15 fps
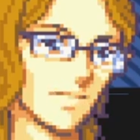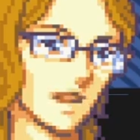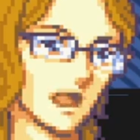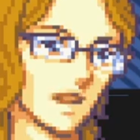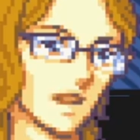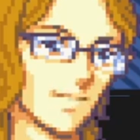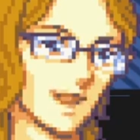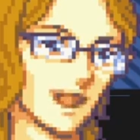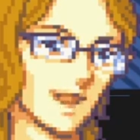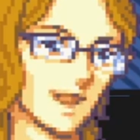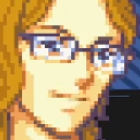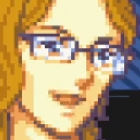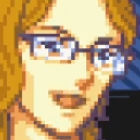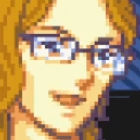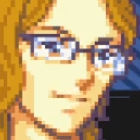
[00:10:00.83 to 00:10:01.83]
Pretty
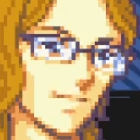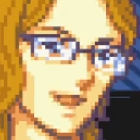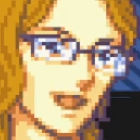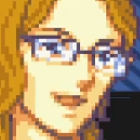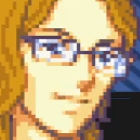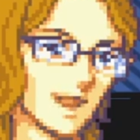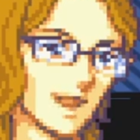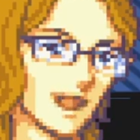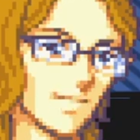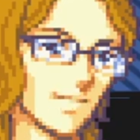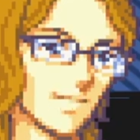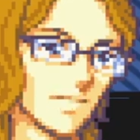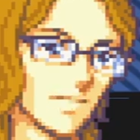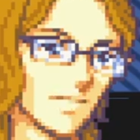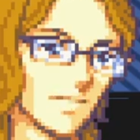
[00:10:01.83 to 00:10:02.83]
nice, I'd say.
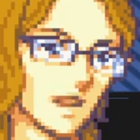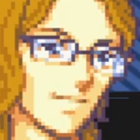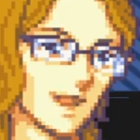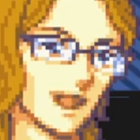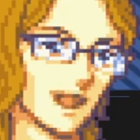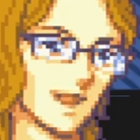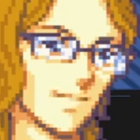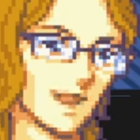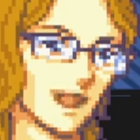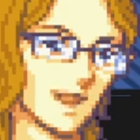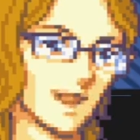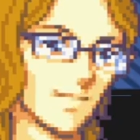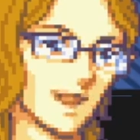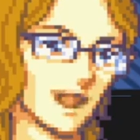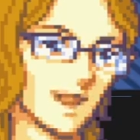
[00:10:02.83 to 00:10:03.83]
My only
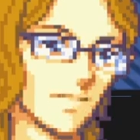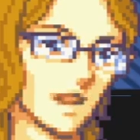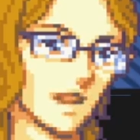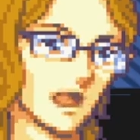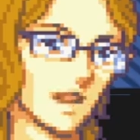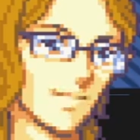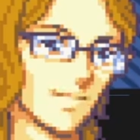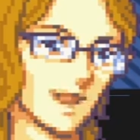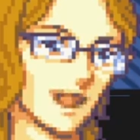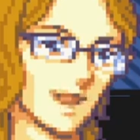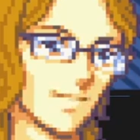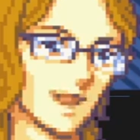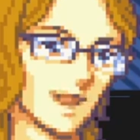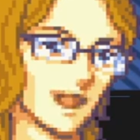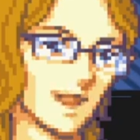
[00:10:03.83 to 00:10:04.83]
concern is maybe the
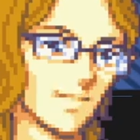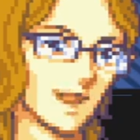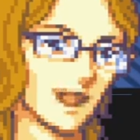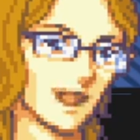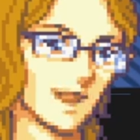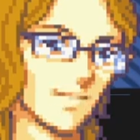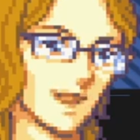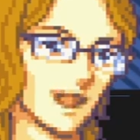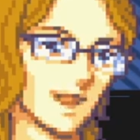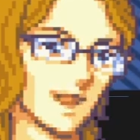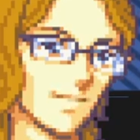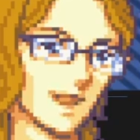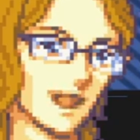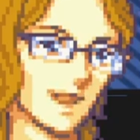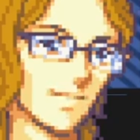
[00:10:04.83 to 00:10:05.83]
picking up of
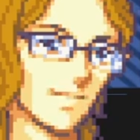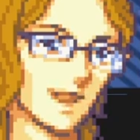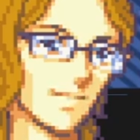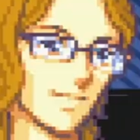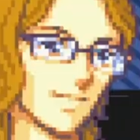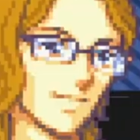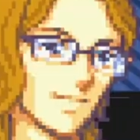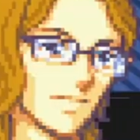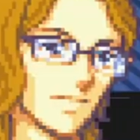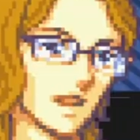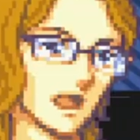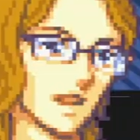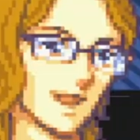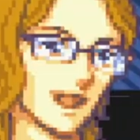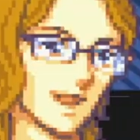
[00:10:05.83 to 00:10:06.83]
speed on the
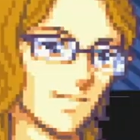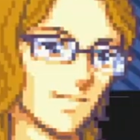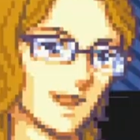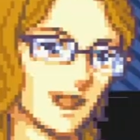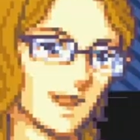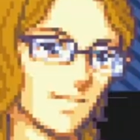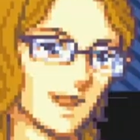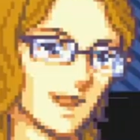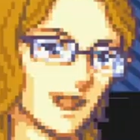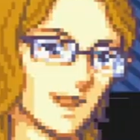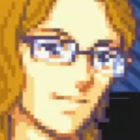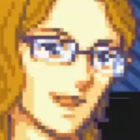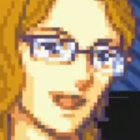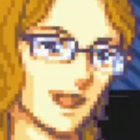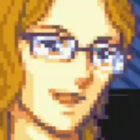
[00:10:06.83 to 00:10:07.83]
main character when he
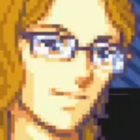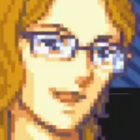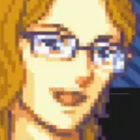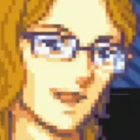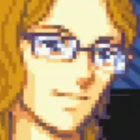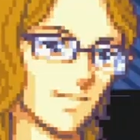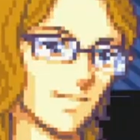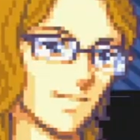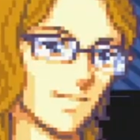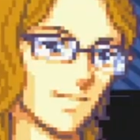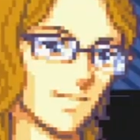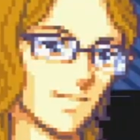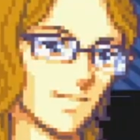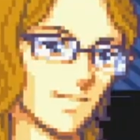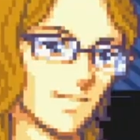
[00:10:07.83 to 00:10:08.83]
runs
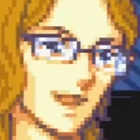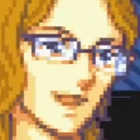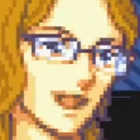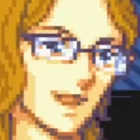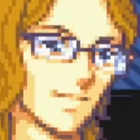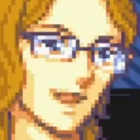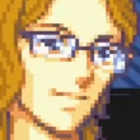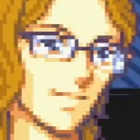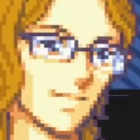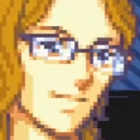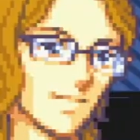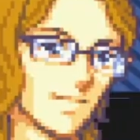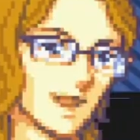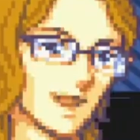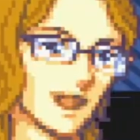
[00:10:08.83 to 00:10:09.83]
could
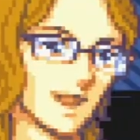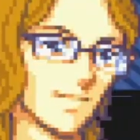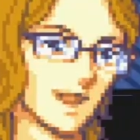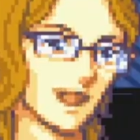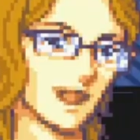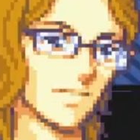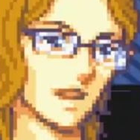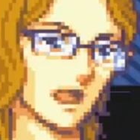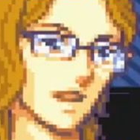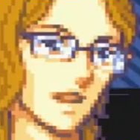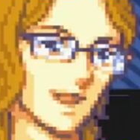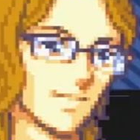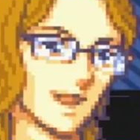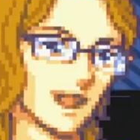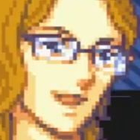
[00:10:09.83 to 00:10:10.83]
potentially run into a
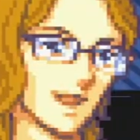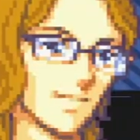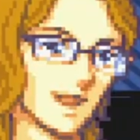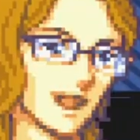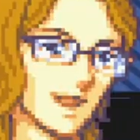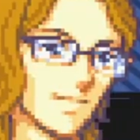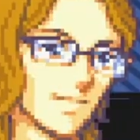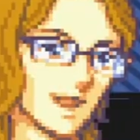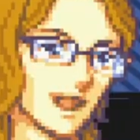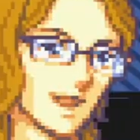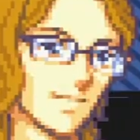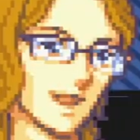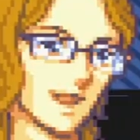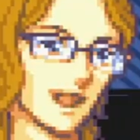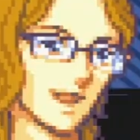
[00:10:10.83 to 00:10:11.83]
bit of danger. It's not
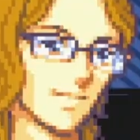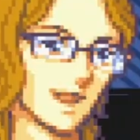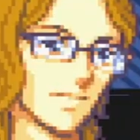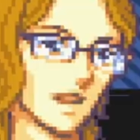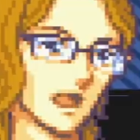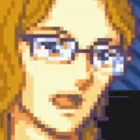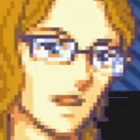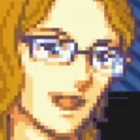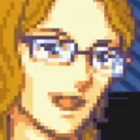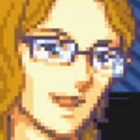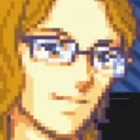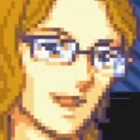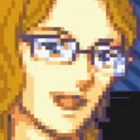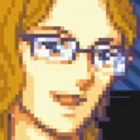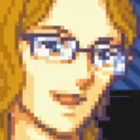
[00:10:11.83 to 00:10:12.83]
the first time I've
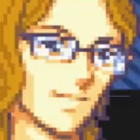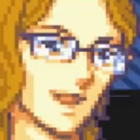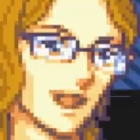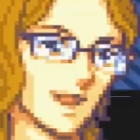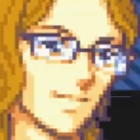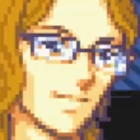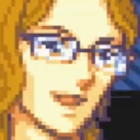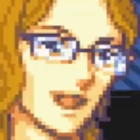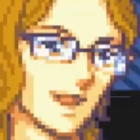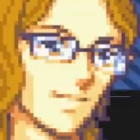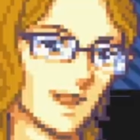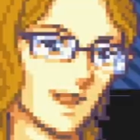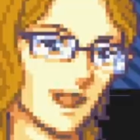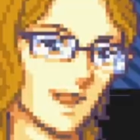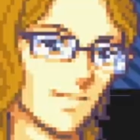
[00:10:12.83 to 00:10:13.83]
encountered this kind of
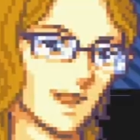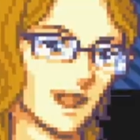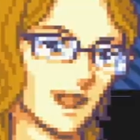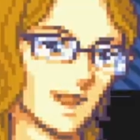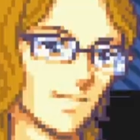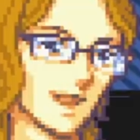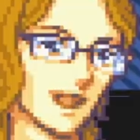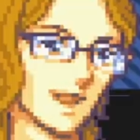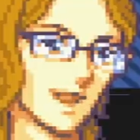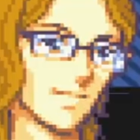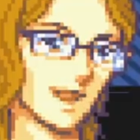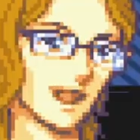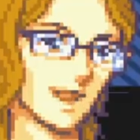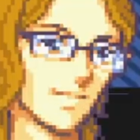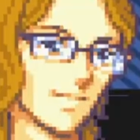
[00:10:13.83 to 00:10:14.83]
idea for movement in a
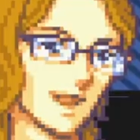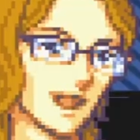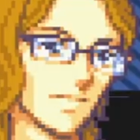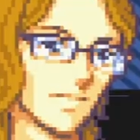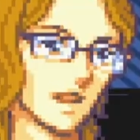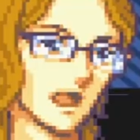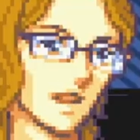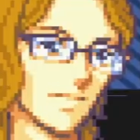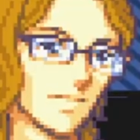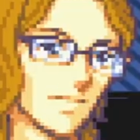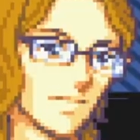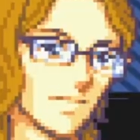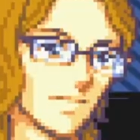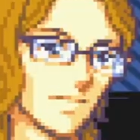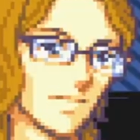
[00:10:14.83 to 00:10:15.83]
Metroidvania.
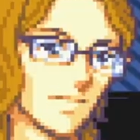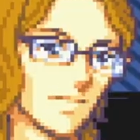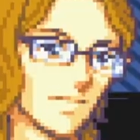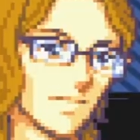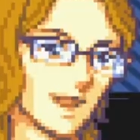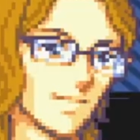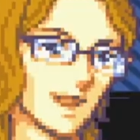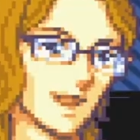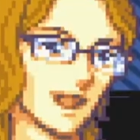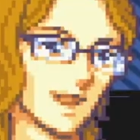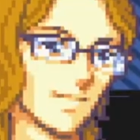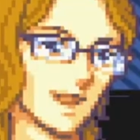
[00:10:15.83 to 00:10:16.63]
And